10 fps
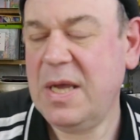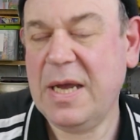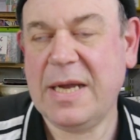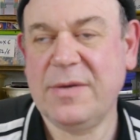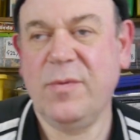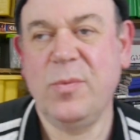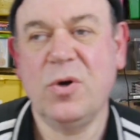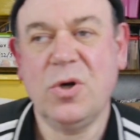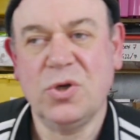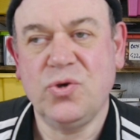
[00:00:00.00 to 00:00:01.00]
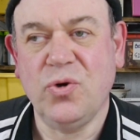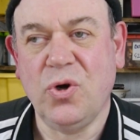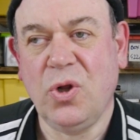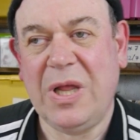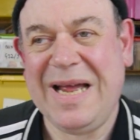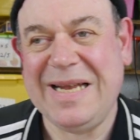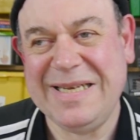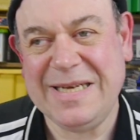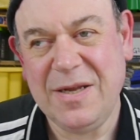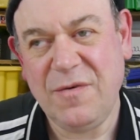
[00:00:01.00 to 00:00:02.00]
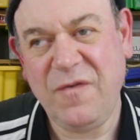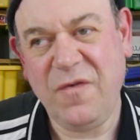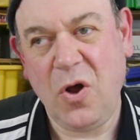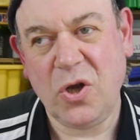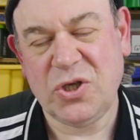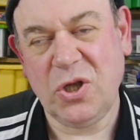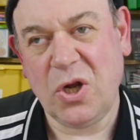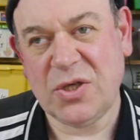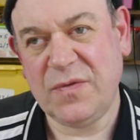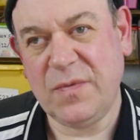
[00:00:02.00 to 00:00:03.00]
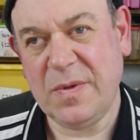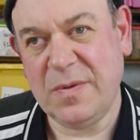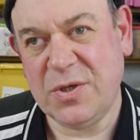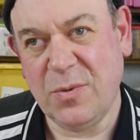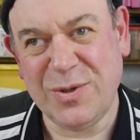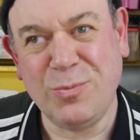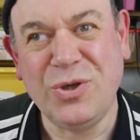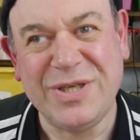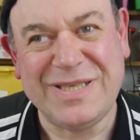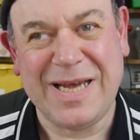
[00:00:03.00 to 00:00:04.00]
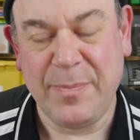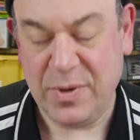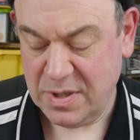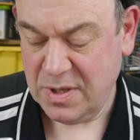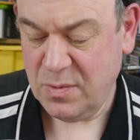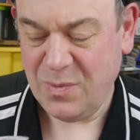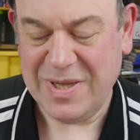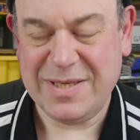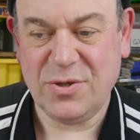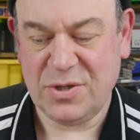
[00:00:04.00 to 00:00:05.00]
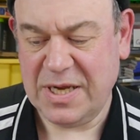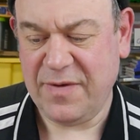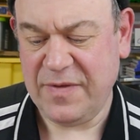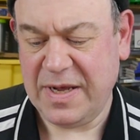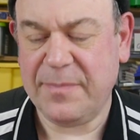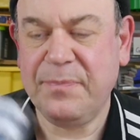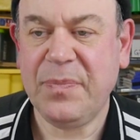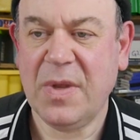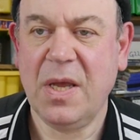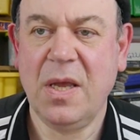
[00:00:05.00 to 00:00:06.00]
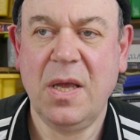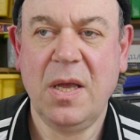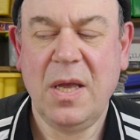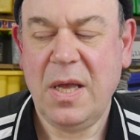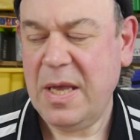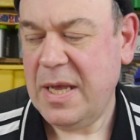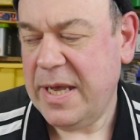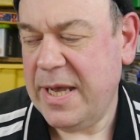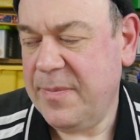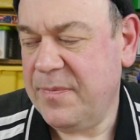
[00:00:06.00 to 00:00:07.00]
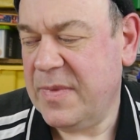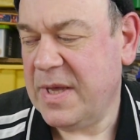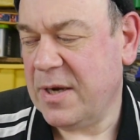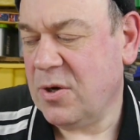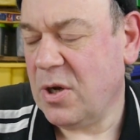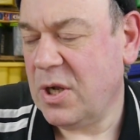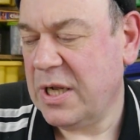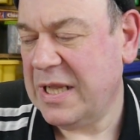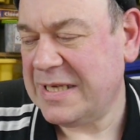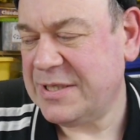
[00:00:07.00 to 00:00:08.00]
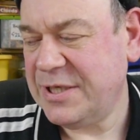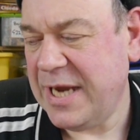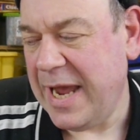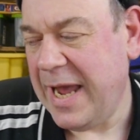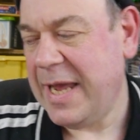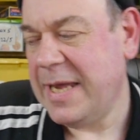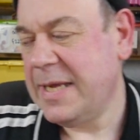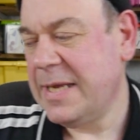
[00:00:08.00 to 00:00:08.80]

It had a remote control and four slots, so it was a multi-tap. Well, this doesn't have that. Um, that I got last year